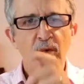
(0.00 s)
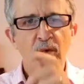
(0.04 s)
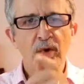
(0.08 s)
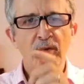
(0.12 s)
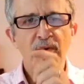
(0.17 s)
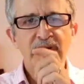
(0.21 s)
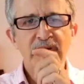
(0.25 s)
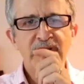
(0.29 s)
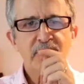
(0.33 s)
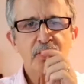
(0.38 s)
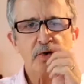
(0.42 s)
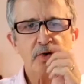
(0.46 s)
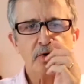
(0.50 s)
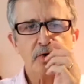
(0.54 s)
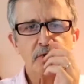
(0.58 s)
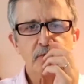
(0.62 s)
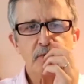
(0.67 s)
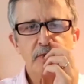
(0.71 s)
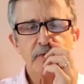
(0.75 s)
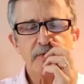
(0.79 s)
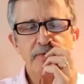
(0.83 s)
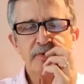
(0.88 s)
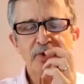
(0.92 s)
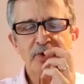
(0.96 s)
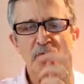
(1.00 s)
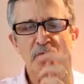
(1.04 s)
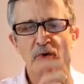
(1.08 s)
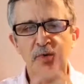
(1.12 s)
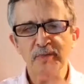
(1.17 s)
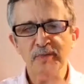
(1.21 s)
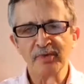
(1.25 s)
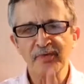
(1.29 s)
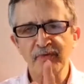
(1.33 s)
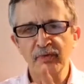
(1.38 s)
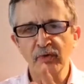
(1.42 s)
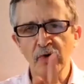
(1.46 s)
we talked
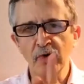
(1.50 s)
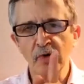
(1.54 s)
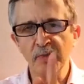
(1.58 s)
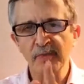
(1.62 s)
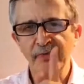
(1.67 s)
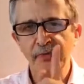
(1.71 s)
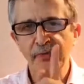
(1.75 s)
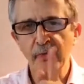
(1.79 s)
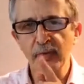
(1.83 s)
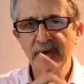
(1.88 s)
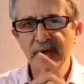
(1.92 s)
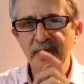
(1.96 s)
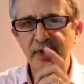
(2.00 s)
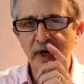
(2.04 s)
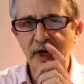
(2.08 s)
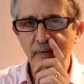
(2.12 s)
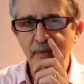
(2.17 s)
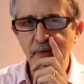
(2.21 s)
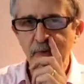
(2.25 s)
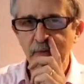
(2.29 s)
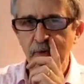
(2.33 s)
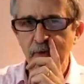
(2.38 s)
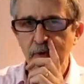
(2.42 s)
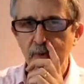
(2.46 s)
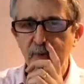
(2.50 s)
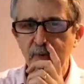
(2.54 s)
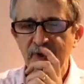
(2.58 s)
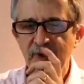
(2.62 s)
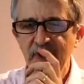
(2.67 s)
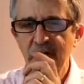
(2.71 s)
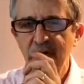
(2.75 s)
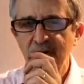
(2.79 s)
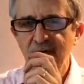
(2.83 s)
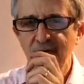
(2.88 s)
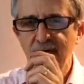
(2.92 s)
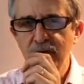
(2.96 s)
before we came on board. We
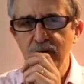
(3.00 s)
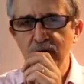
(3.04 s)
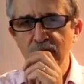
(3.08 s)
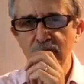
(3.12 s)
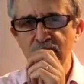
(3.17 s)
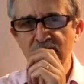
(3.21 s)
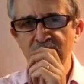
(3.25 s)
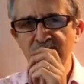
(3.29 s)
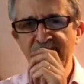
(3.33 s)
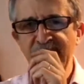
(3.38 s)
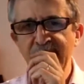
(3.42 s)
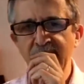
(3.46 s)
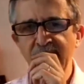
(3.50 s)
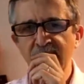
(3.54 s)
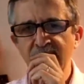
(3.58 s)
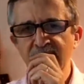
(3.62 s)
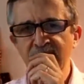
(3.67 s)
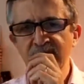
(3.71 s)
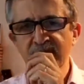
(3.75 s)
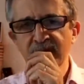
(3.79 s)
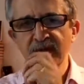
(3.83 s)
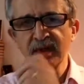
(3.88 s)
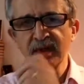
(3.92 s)
kind of talked about,